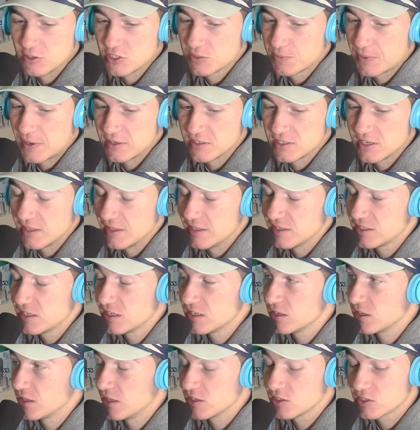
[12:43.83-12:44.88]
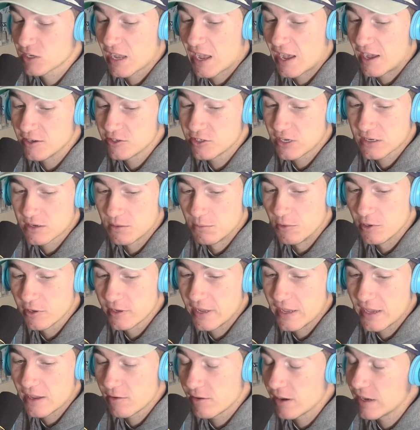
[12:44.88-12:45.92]
about to say this contract I'm
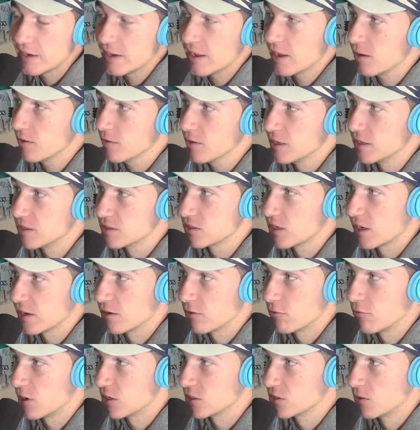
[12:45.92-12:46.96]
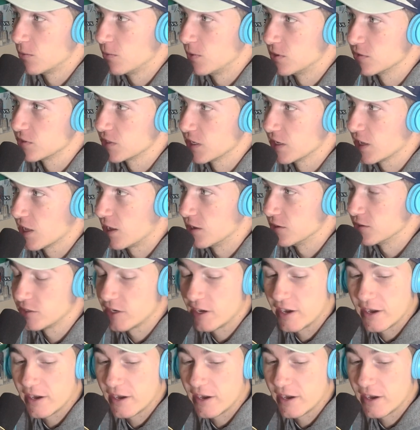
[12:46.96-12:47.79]
looking at right now. It's like a Russell Wilson contract.